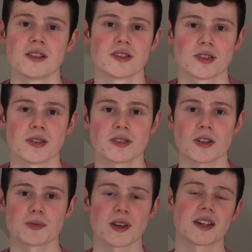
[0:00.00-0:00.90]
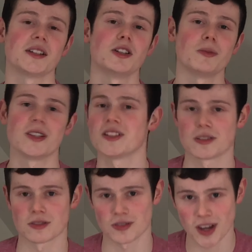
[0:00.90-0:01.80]
so it does make it a little bit
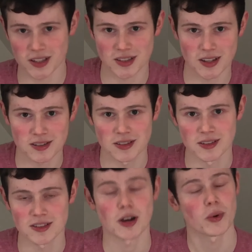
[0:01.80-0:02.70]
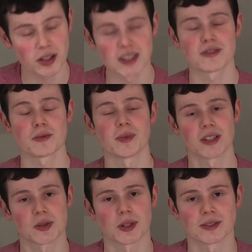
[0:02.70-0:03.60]
easier to access. So I will give them
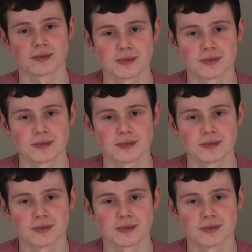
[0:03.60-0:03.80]
this one.